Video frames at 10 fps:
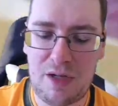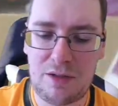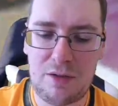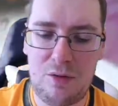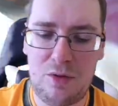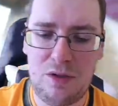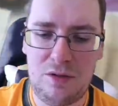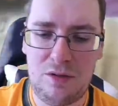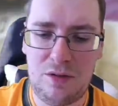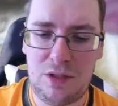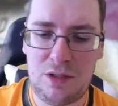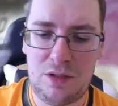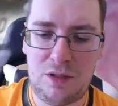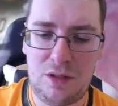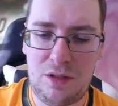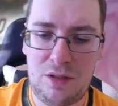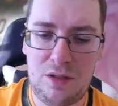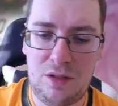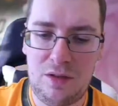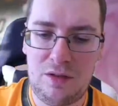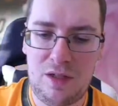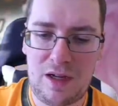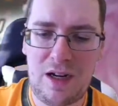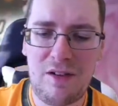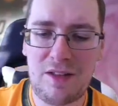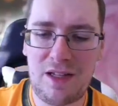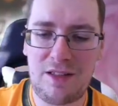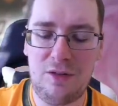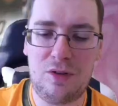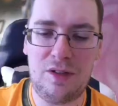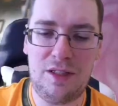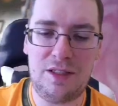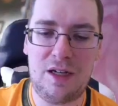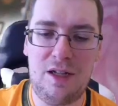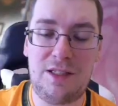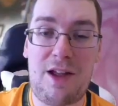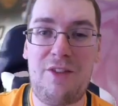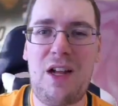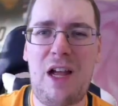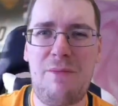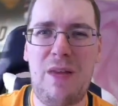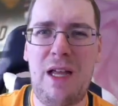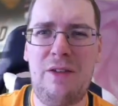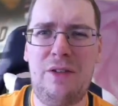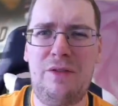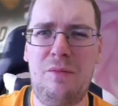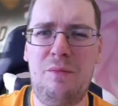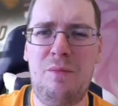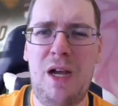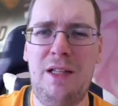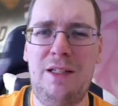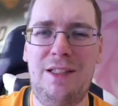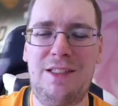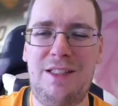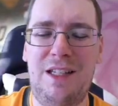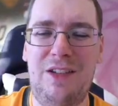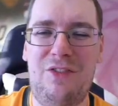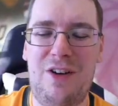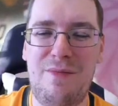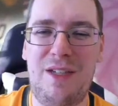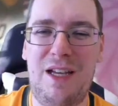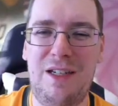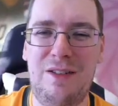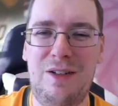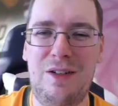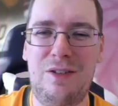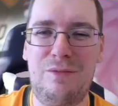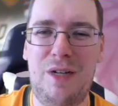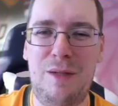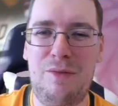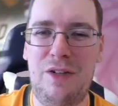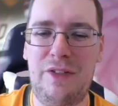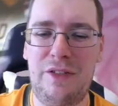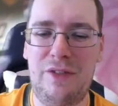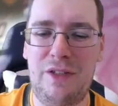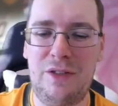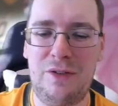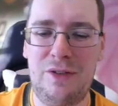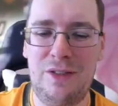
Barcelona. I kind of like the look of these cards. I think I may have even made this the thumbnail of my previous video.